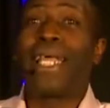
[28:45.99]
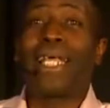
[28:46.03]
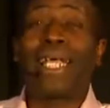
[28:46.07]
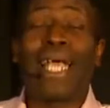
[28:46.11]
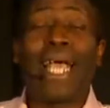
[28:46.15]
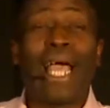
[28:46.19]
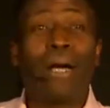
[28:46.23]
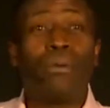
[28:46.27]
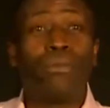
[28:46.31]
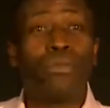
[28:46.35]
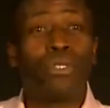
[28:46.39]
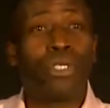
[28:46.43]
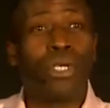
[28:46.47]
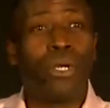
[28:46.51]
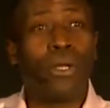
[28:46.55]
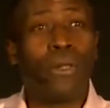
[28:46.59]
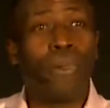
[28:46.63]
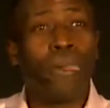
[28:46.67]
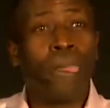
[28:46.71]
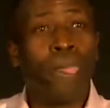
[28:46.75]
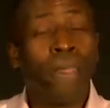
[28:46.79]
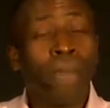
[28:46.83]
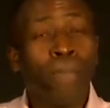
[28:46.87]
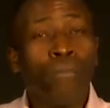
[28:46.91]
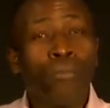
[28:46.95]
an encounter.
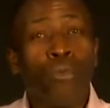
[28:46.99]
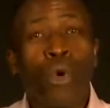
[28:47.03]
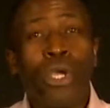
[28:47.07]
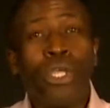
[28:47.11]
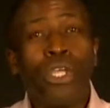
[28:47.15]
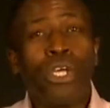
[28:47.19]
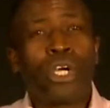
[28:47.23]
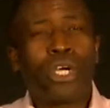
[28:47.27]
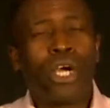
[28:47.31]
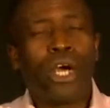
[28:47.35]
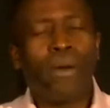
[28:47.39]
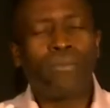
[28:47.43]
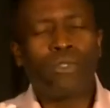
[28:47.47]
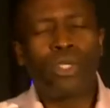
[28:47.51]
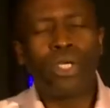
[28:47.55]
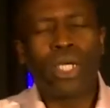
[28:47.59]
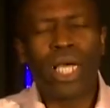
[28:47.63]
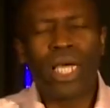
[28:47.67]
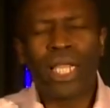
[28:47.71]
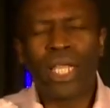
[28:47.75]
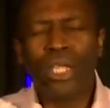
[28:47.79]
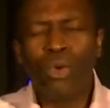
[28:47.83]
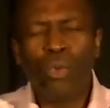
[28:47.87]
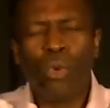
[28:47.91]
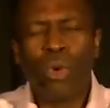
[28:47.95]
When you come
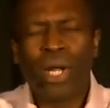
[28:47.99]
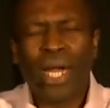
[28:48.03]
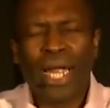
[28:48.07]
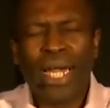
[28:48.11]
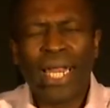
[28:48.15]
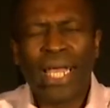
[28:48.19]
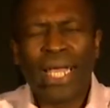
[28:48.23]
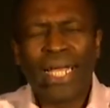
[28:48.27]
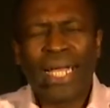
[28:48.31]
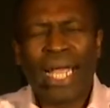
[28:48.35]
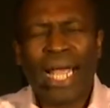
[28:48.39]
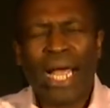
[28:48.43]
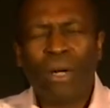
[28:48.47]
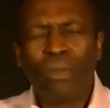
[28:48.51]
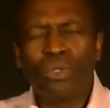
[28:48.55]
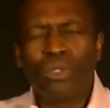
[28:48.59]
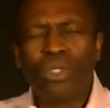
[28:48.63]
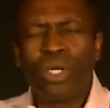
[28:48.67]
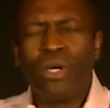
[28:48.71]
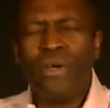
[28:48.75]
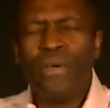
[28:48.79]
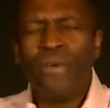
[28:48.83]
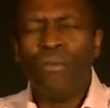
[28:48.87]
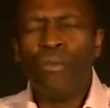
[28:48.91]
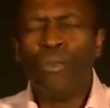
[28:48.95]
together, you want an
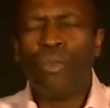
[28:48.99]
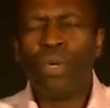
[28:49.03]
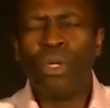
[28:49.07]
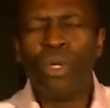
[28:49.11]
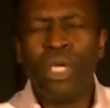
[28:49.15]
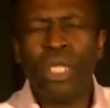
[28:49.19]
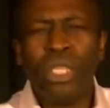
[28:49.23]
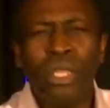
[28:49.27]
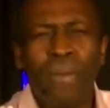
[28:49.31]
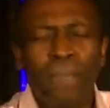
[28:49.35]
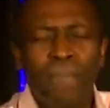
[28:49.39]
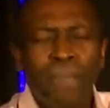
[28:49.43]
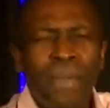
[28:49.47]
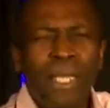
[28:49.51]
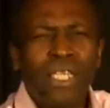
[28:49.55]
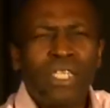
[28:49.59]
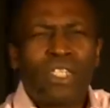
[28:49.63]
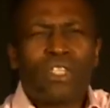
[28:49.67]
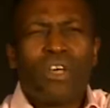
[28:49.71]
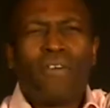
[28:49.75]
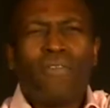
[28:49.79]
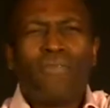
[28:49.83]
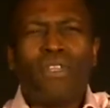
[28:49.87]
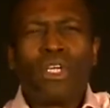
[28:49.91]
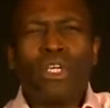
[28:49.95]
encounter in the
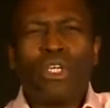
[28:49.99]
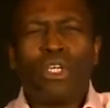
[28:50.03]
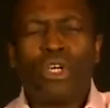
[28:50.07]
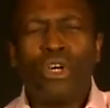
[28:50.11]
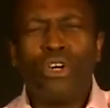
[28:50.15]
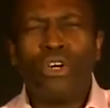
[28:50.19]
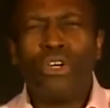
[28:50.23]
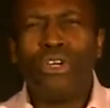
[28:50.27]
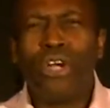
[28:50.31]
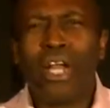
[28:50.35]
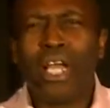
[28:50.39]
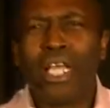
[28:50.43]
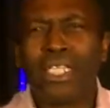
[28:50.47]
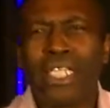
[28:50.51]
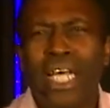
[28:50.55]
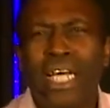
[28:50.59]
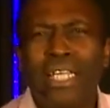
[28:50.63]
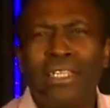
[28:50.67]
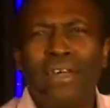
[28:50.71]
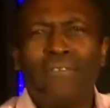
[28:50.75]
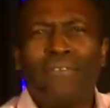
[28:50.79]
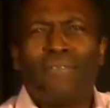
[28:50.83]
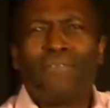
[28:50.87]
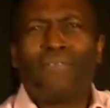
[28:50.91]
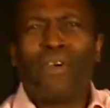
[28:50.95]
midst of the goodness
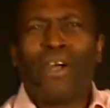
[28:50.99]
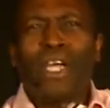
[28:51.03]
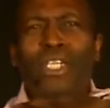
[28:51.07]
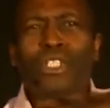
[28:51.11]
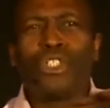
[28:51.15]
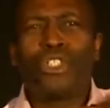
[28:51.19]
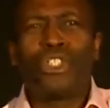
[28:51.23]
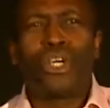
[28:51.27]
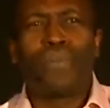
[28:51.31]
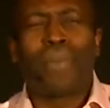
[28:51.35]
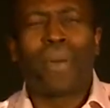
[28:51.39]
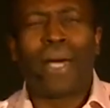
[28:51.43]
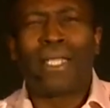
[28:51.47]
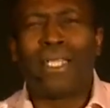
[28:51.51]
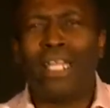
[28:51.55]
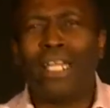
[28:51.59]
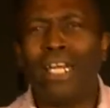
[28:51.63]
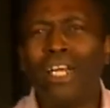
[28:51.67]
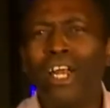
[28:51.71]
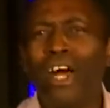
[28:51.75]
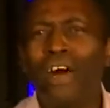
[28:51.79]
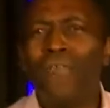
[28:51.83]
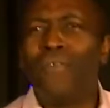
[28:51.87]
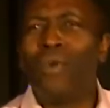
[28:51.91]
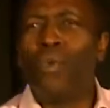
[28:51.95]
and the friendship and
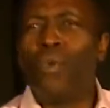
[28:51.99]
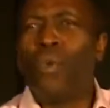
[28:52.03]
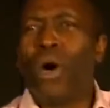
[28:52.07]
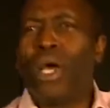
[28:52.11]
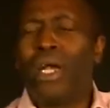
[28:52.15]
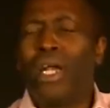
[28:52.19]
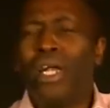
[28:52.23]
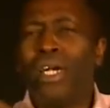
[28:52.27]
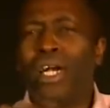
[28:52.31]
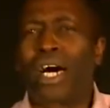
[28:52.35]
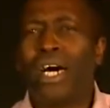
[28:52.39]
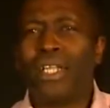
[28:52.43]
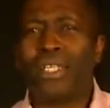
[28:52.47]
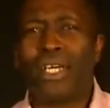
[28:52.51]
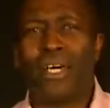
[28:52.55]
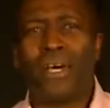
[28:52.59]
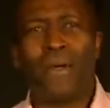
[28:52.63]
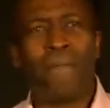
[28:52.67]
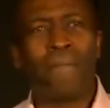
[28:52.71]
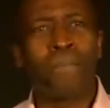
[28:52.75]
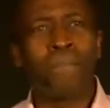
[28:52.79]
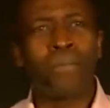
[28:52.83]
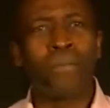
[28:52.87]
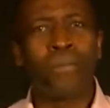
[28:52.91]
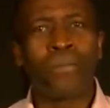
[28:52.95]
the loving one
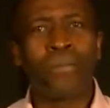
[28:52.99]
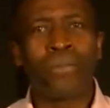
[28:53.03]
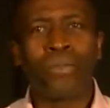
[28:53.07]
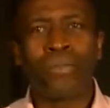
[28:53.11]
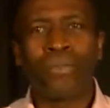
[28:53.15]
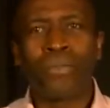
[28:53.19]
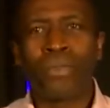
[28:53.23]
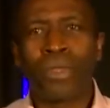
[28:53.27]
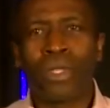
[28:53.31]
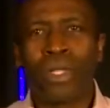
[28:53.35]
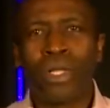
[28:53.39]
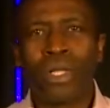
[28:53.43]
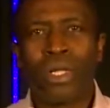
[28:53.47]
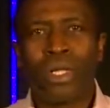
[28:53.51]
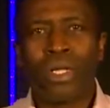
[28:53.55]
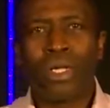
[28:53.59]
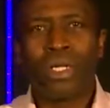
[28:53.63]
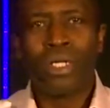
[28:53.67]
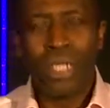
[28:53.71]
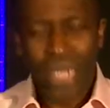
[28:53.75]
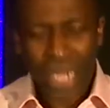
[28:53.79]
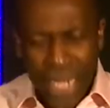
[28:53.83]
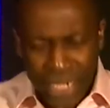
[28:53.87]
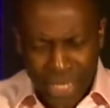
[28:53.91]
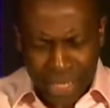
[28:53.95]
another.
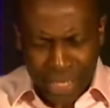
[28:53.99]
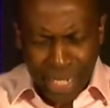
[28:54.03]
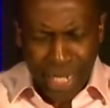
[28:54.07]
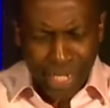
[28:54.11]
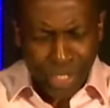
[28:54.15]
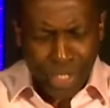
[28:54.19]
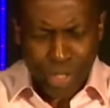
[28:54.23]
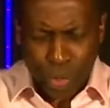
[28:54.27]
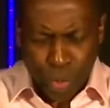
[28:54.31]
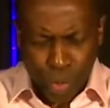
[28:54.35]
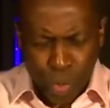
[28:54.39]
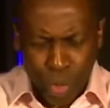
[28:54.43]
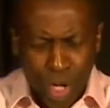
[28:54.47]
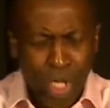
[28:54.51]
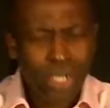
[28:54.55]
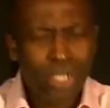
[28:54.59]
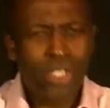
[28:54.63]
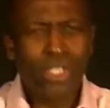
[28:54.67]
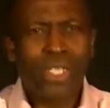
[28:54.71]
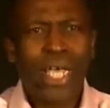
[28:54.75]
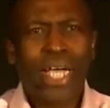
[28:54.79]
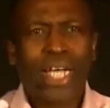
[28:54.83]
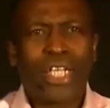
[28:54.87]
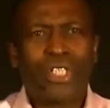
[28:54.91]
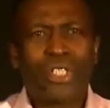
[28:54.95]
Yes, there is a
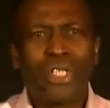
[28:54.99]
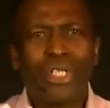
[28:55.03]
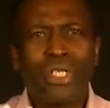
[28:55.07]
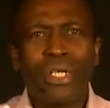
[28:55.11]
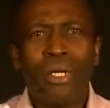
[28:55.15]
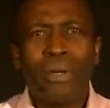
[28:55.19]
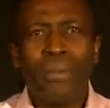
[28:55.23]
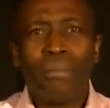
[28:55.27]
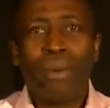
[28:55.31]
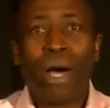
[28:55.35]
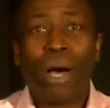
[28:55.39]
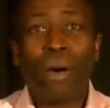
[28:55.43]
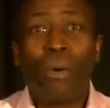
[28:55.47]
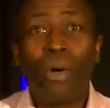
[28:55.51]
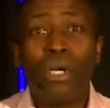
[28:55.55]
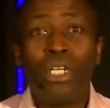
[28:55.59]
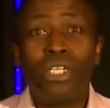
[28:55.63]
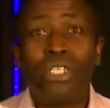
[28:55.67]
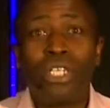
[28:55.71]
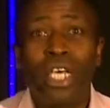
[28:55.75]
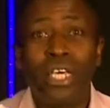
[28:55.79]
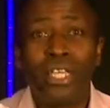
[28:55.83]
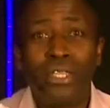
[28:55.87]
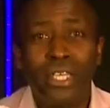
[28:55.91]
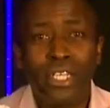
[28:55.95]
word section, but I
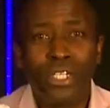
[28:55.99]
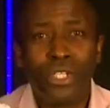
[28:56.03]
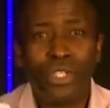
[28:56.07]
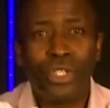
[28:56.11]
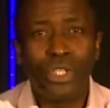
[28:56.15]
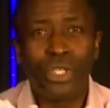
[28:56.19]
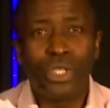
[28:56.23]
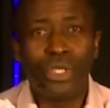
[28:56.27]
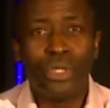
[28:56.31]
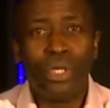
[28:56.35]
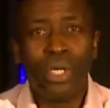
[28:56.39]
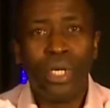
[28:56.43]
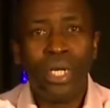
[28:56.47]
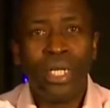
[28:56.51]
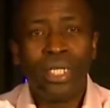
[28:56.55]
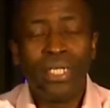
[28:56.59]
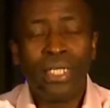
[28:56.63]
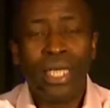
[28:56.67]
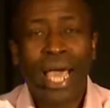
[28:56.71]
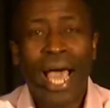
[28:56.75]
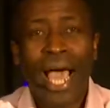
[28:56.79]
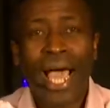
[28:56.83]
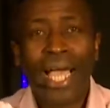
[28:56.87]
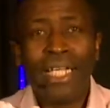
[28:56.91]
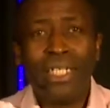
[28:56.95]
want to say this to you.
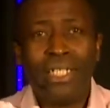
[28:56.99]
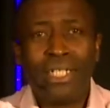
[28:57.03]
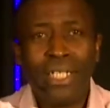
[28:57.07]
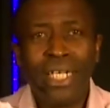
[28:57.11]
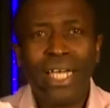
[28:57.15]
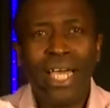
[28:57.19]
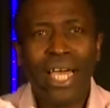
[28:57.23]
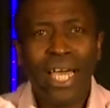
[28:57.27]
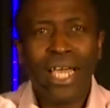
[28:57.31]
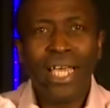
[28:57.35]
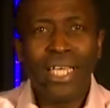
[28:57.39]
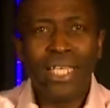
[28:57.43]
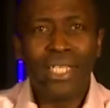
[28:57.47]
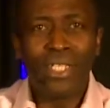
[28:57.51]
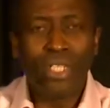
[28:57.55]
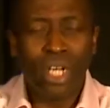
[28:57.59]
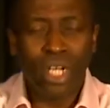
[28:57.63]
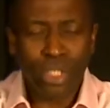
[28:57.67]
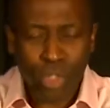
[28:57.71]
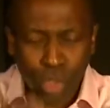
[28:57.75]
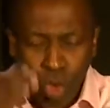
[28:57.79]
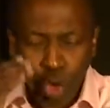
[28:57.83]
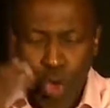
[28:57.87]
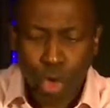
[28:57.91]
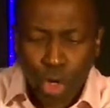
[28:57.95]
The idea is
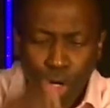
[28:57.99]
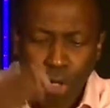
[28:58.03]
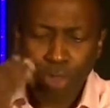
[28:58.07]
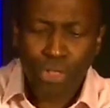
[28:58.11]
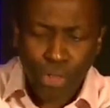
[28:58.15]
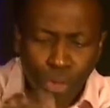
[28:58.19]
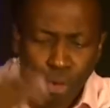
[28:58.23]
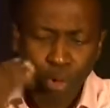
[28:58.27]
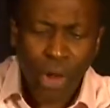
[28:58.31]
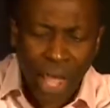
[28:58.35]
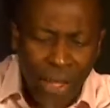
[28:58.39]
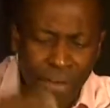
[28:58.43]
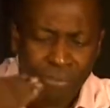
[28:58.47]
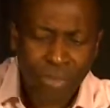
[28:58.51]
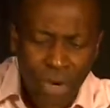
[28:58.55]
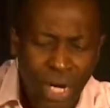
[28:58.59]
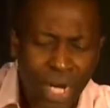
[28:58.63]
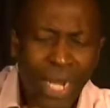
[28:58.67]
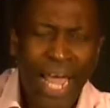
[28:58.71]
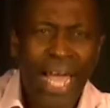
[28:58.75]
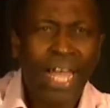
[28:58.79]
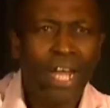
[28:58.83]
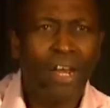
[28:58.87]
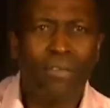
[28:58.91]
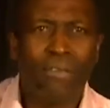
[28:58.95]
not to go through
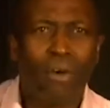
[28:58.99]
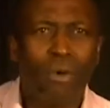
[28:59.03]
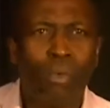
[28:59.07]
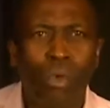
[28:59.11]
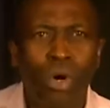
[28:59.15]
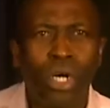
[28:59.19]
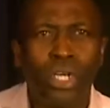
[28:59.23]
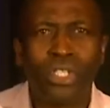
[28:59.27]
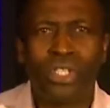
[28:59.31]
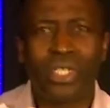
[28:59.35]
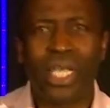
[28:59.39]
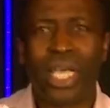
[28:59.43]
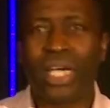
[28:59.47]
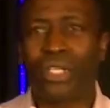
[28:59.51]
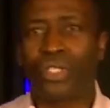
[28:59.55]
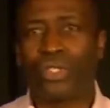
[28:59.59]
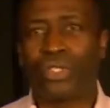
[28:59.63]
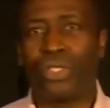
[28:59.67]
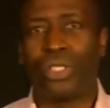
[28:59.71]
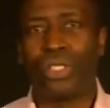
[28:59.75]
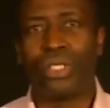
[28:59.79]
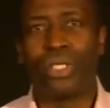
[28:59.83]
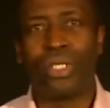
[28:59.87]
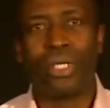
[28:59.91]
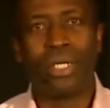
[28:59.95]
every line of a word
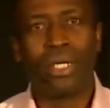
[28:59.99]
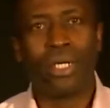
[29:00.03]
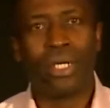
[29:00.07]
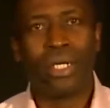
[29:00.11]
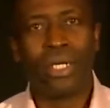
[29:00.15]
section.